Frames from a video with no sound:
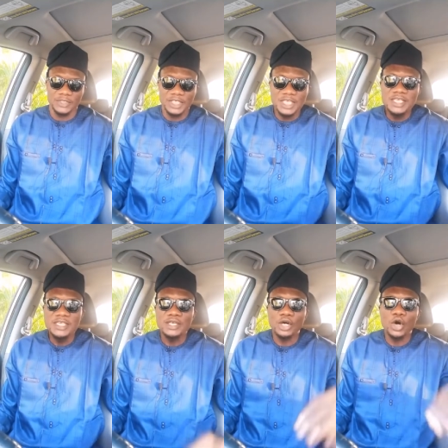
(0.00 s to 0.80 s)

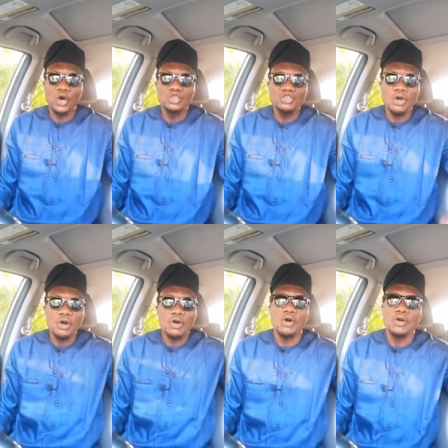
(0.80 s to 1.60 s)
Ki
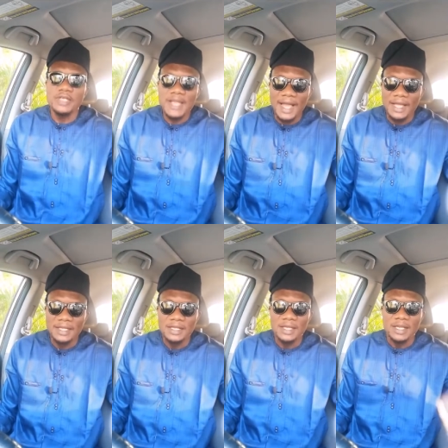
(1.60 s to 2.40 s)
ojo koda
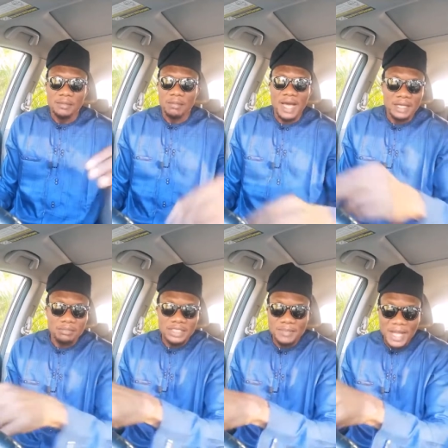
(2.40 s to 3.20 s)
ba
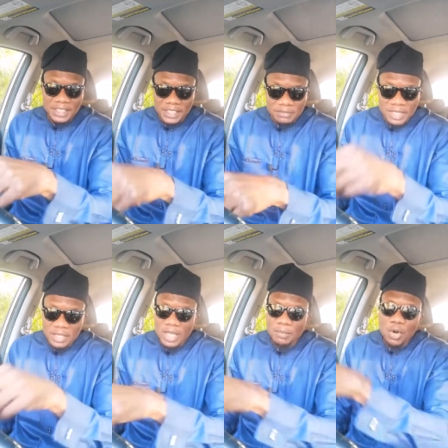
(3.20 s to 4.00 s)
ti pe
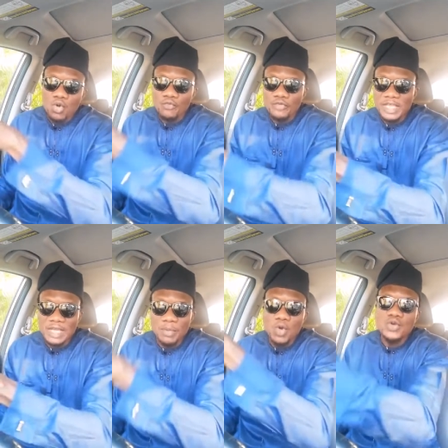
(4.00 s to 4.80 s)
kebo ofin
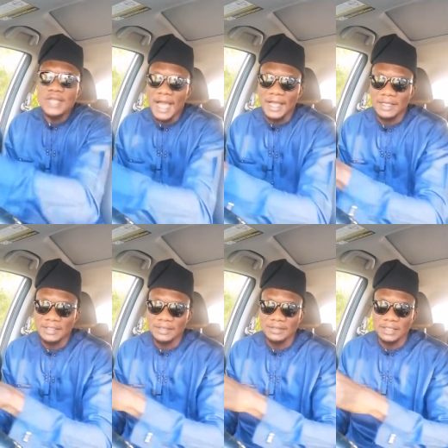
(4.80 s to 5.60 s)
kebo da,
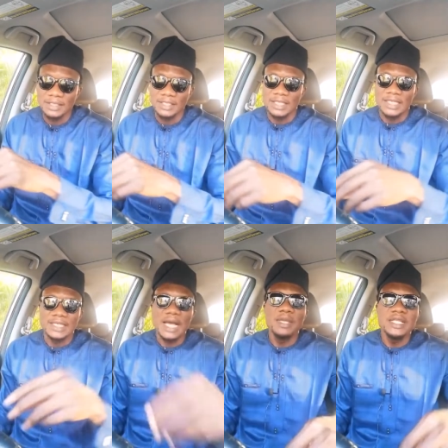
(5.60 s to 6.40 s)

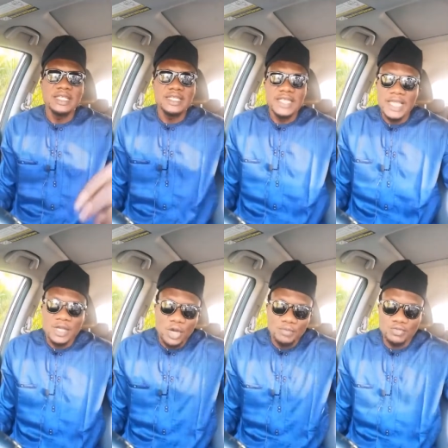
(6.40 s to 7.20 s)
that may the
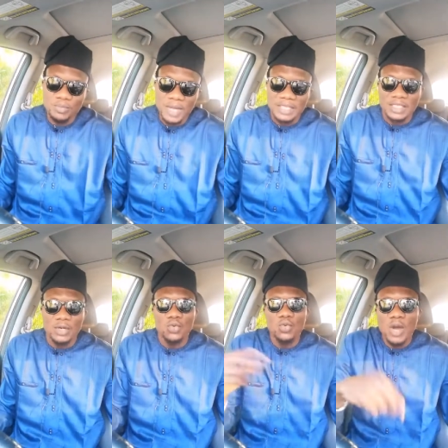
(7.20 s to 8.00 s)
day come to pass.
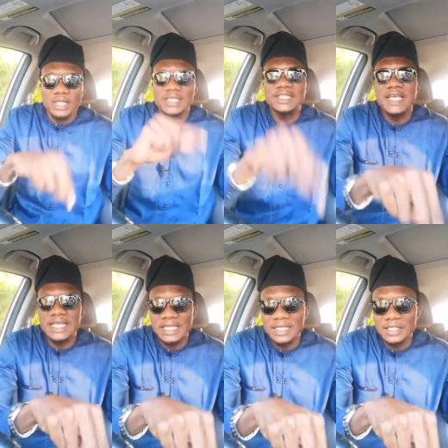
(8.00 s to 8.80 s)
What
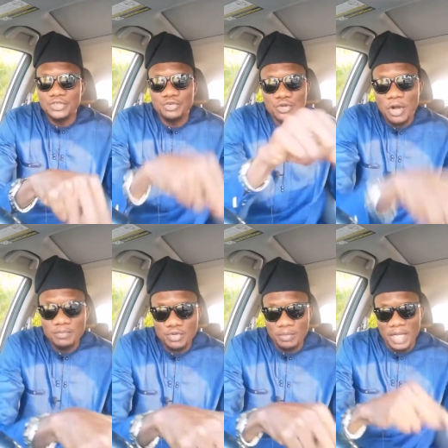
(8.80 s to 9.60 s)
day should
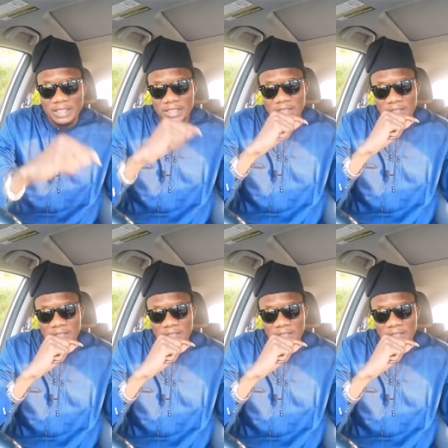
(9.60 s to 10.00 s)
come to pass?